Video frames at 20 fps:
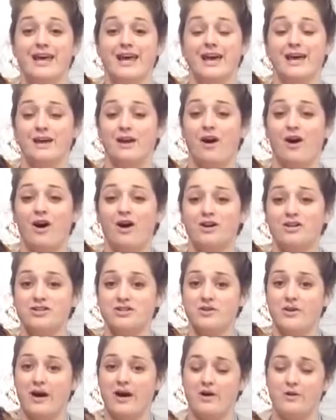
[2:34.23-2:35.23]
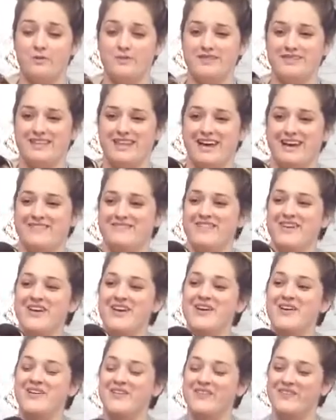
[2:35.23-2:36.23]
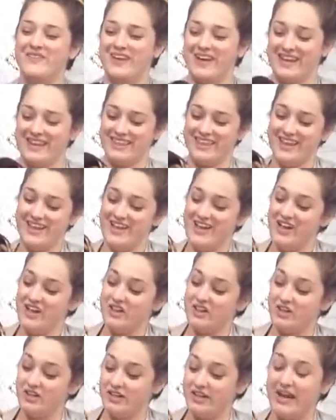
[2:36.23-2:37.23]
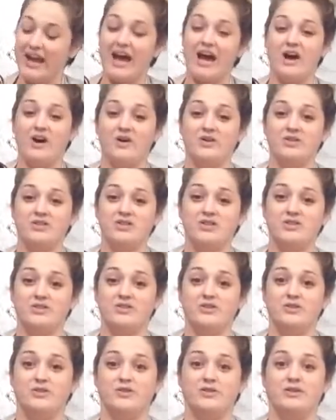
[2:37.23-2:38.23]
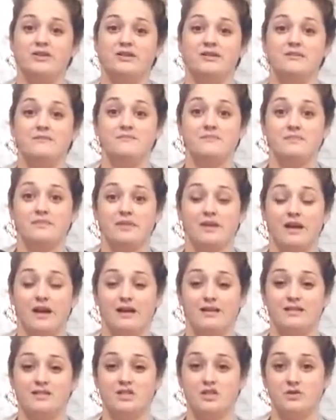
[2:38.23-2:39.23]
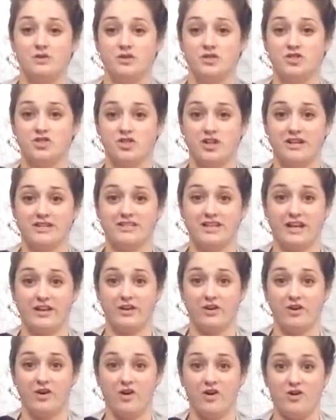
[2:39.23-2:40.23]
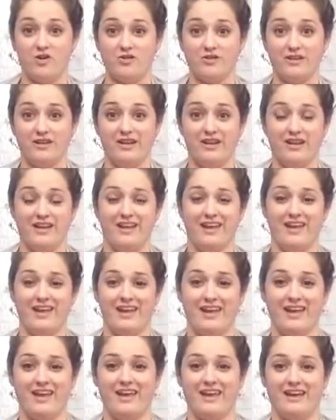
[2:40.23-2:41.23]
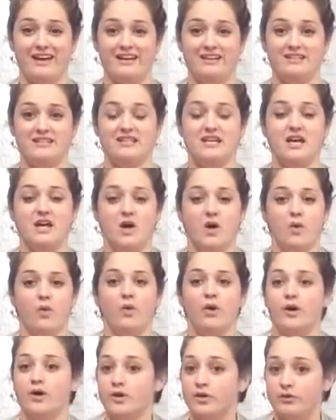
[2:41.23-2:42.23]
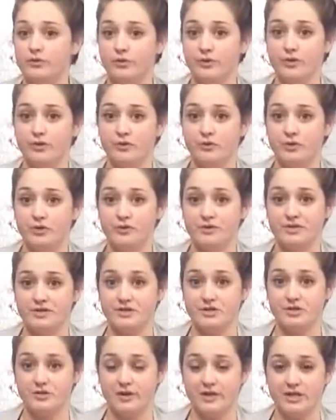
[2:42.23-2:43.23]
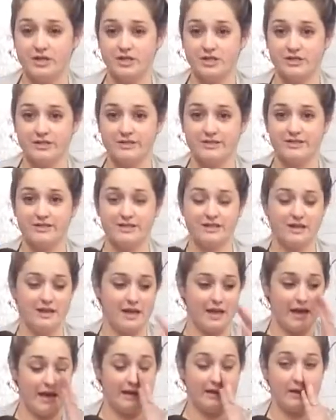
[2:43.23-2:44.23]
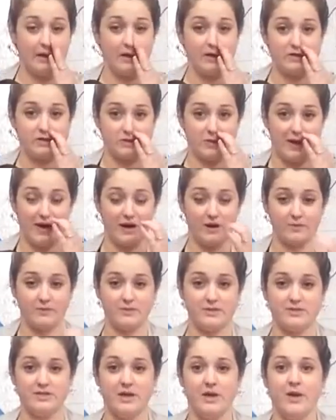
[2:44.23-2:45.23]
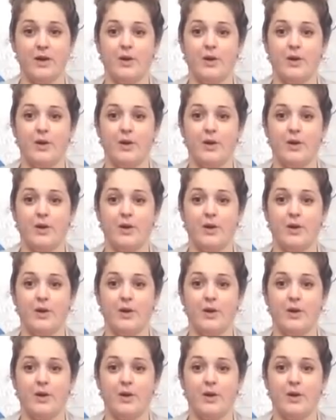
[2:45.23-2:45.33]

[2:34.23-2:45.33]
It also helps them with learning how to deal with stress on their own and work through new situations, and it also helps